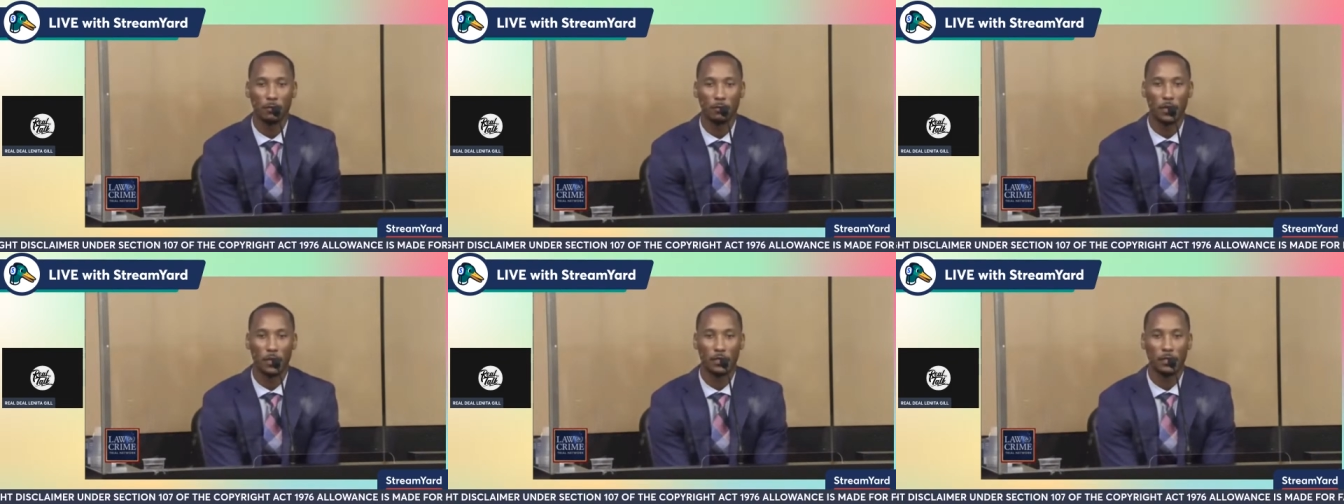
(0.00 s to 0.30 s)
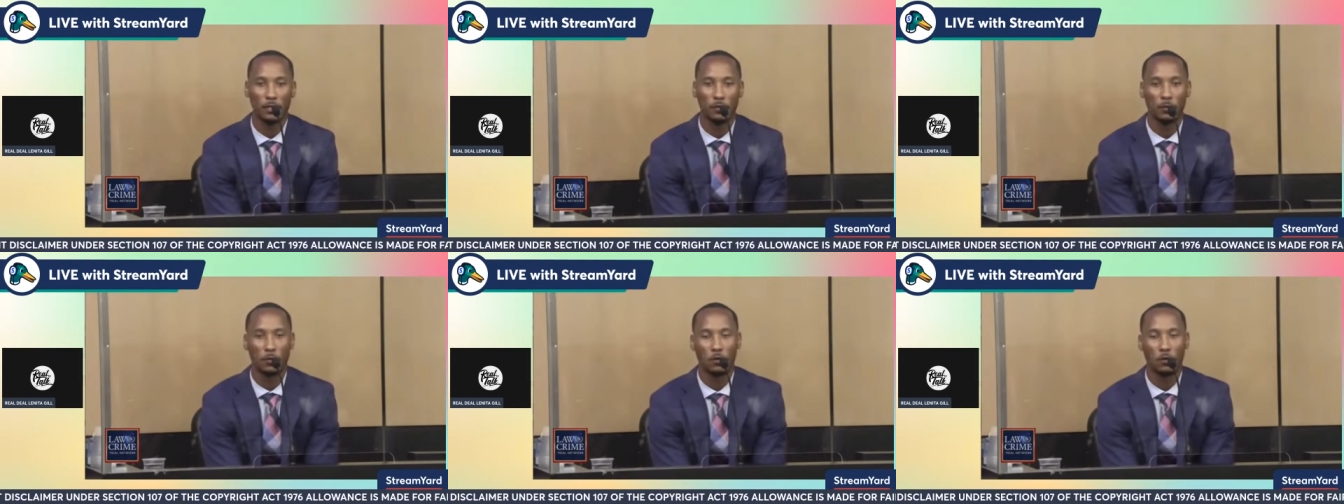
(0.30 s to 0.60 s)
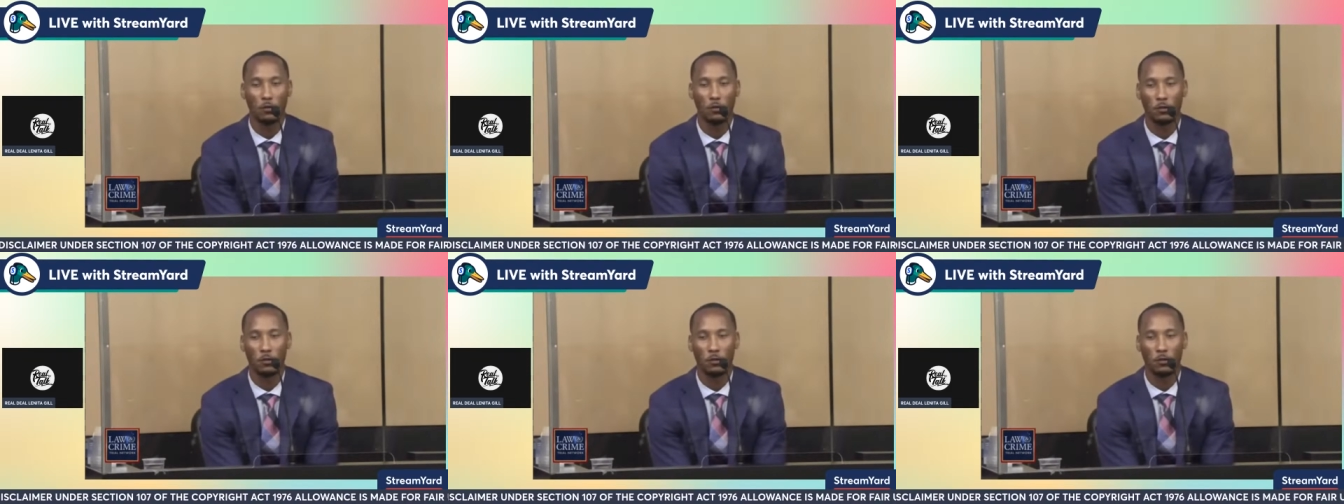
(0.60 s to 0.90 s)
basically we
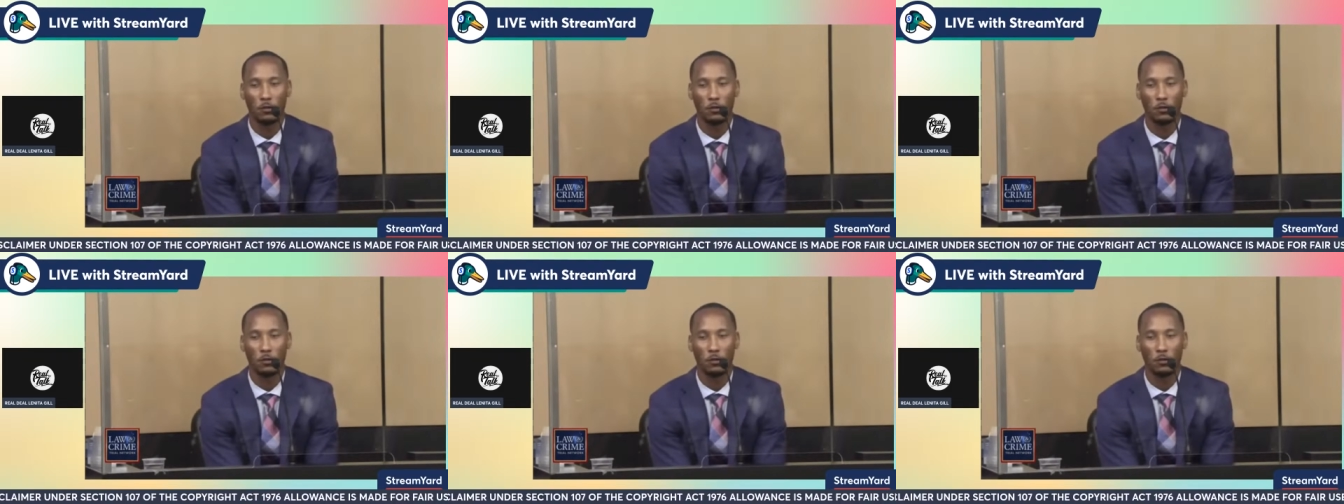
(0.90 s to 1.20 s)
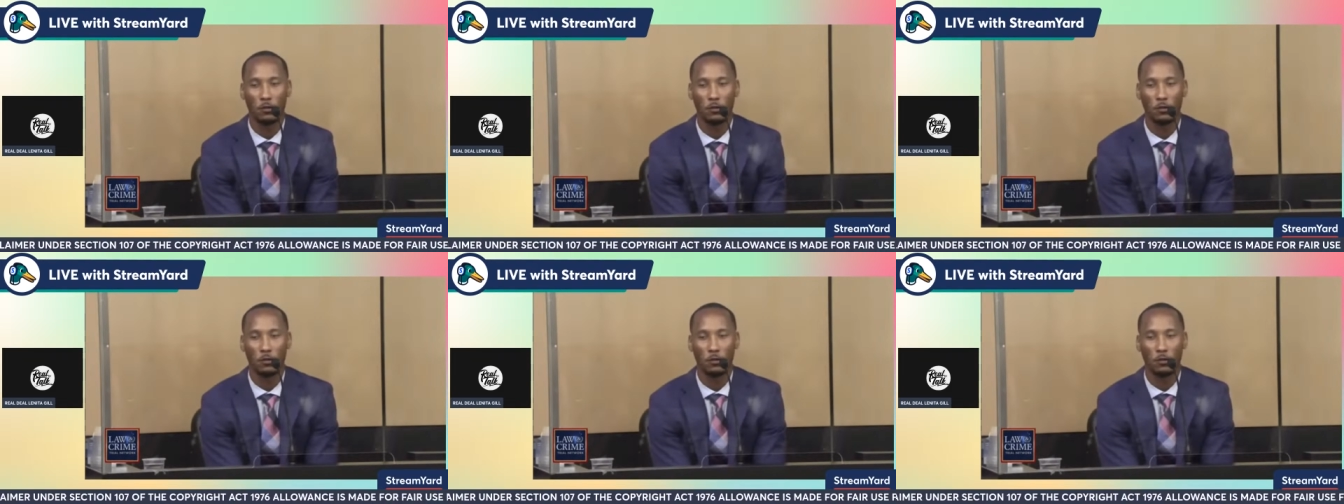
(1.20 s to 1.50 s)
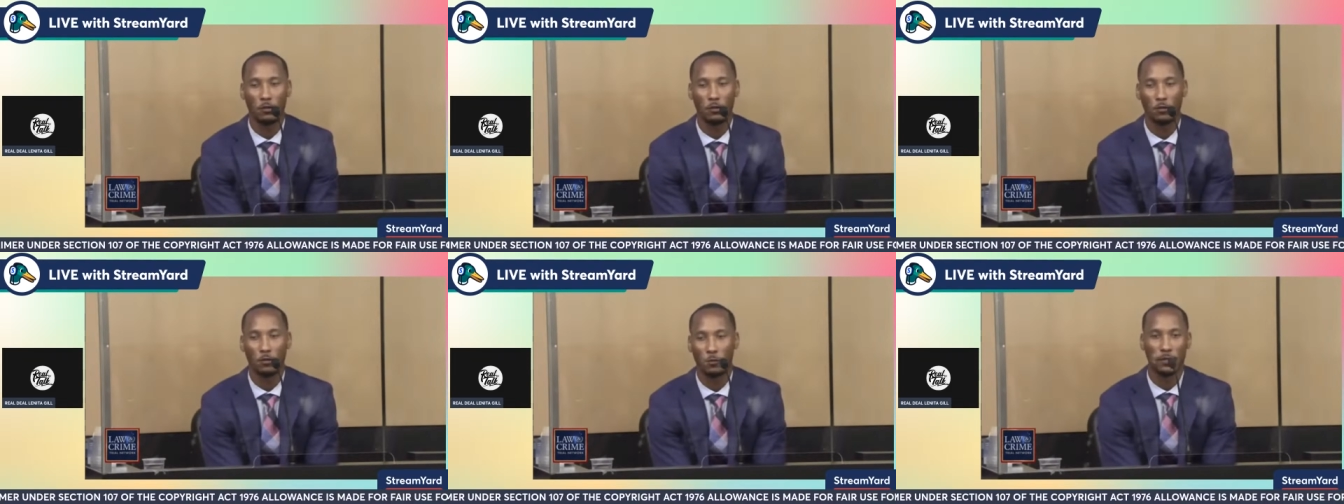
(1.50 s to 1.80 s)
go
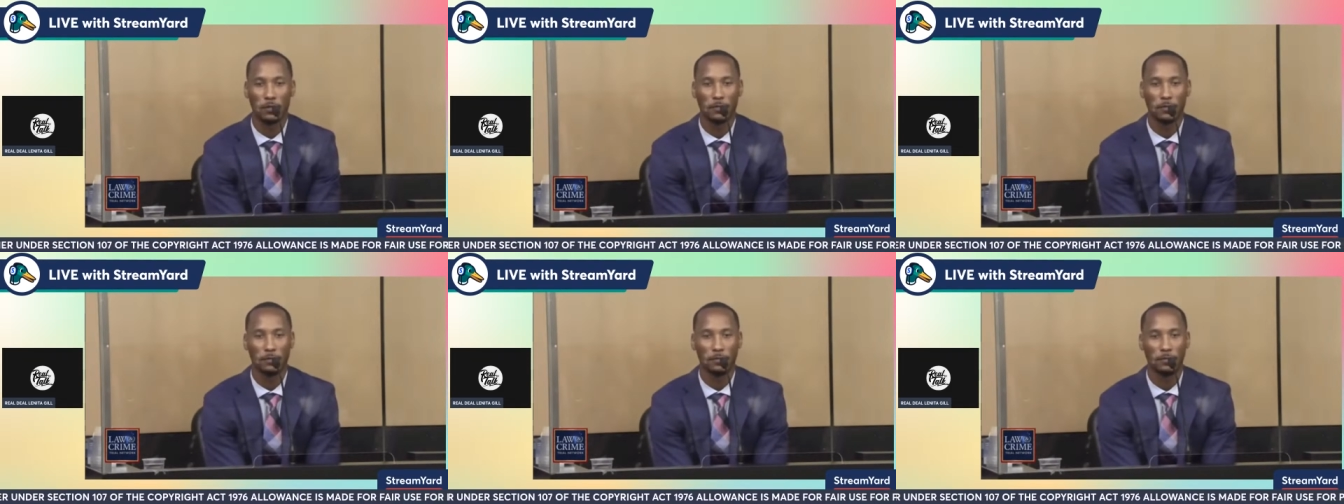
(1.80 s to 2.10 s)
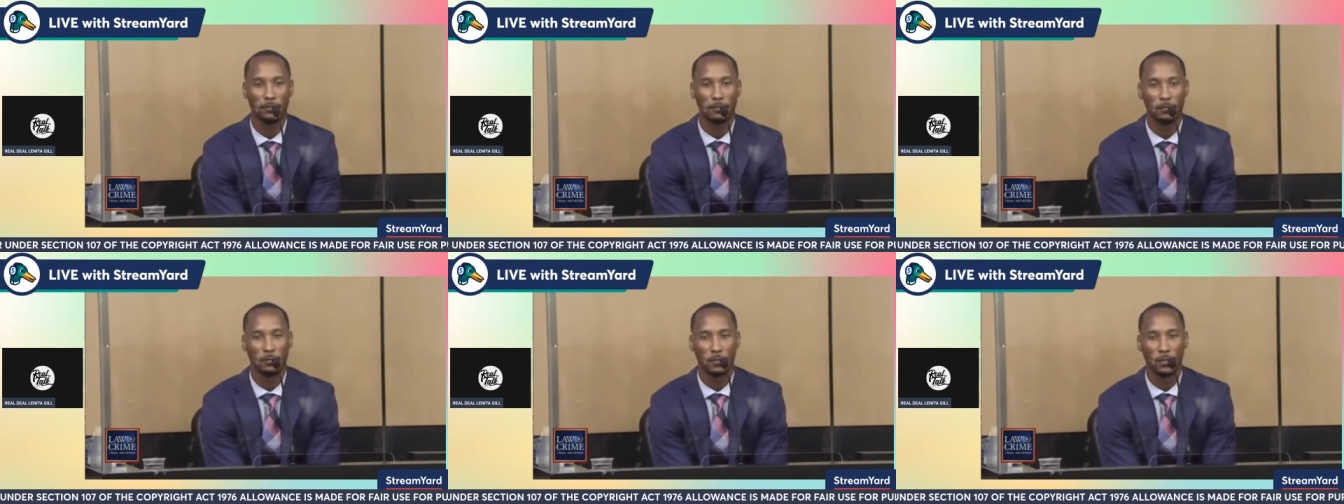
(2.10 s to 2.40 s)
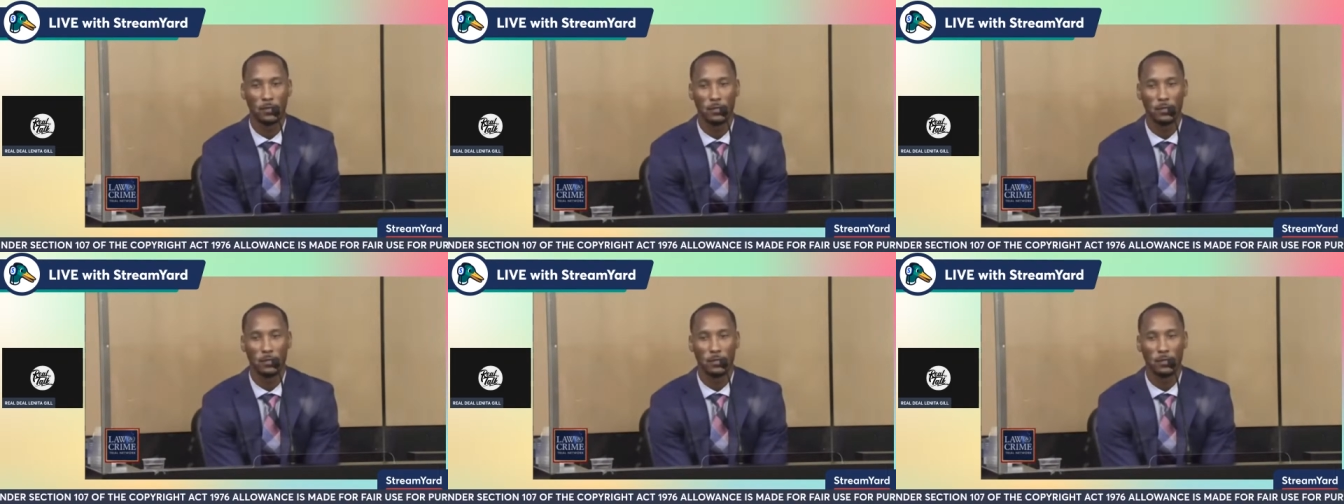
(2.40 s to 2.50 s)
in the room.